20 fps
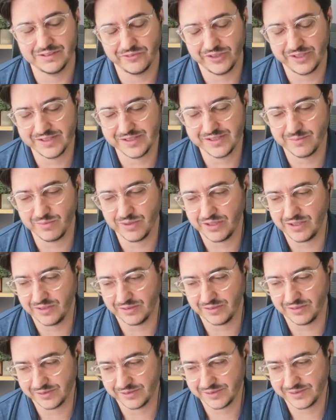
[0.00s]
risk
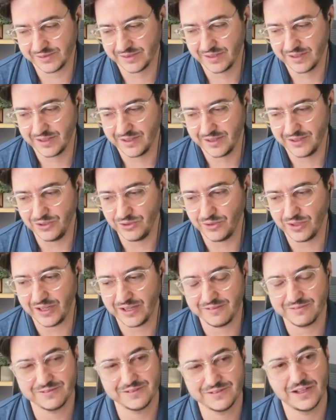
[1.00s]
because you
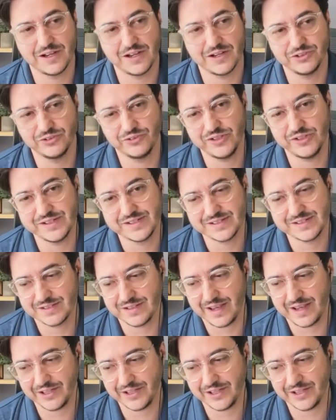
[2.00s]
have large risks.